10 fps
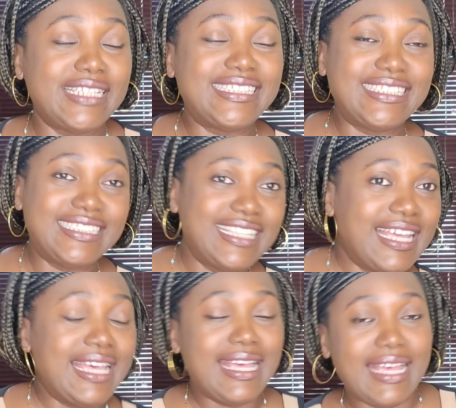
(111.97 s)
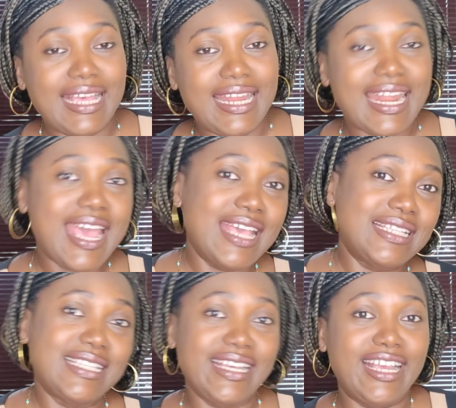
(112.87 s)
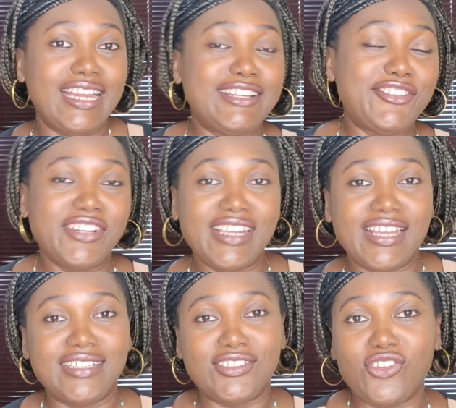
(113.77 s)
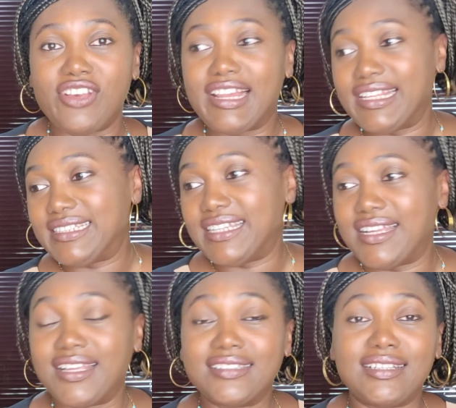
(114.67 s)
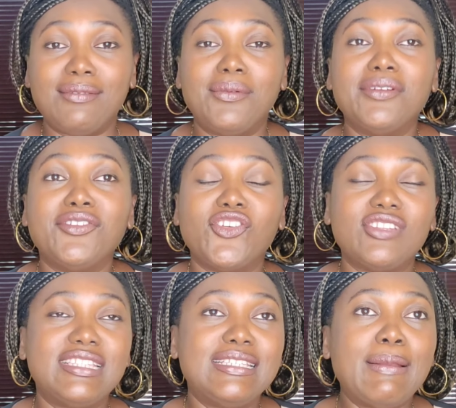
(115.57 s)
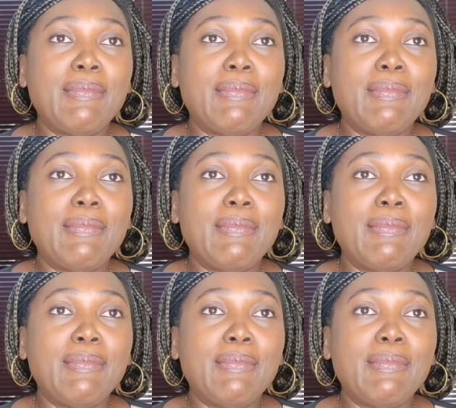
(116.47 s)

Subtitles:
It's nice and glittery and it's got glitters and whatnot.